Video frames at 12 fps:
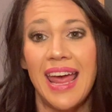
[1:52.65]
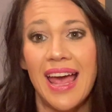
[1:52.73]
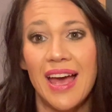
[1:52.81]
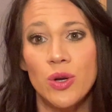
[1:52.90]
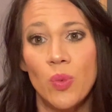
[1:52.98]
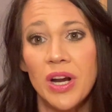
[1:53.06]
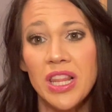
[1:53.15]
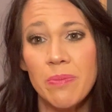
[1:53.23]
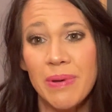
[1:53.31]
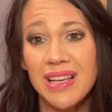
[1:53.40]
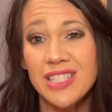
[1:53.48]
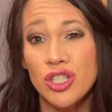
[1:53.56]
And one of the
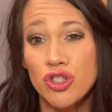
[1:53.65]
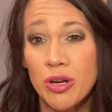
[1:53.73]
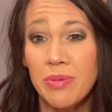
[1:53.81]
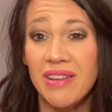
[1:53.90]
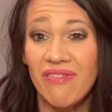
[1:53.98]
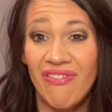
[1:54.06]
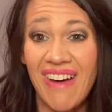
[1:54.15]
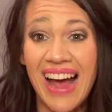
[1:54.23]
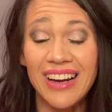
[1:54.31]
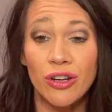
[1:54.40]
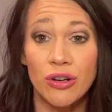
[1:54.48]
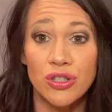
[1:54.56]
biggest contributing
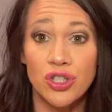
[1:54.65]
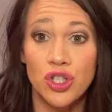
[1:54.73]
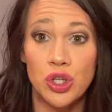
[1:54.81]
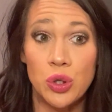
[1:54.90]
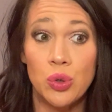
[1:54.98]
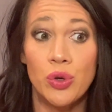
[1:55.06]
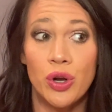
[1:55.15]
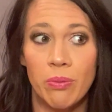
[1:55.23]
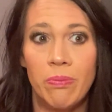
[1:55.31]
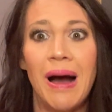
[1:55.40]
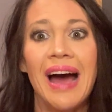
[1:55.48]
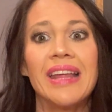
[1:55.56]
factors to your
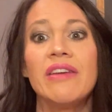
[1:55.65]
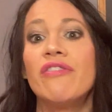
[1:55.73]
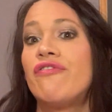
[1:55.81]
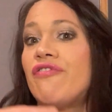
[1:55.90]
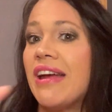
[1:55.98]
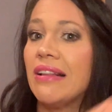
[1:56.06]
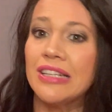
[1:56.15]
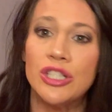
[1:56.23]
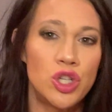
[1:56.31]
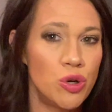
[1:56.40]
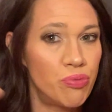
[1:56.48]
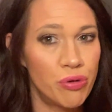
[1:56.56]
body failing
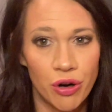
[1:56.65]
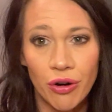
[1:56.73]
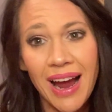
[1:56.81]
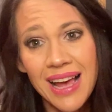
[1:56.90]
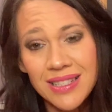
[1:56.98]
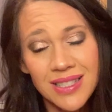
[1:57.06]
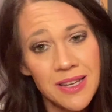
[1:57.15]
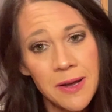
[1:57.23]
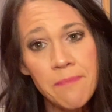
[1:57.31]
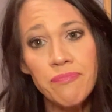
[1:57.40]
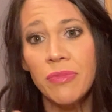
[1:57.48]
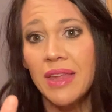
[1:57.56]
to progress
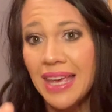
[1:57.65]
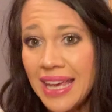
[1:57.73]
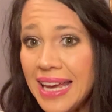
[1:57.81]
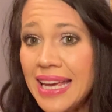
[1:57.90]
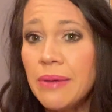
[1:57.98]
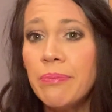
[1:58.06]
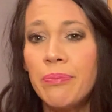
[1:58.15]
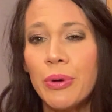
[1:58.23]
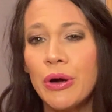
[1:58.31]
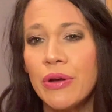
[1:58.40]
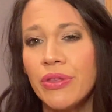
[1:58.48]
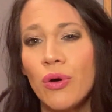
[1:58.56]
in birth.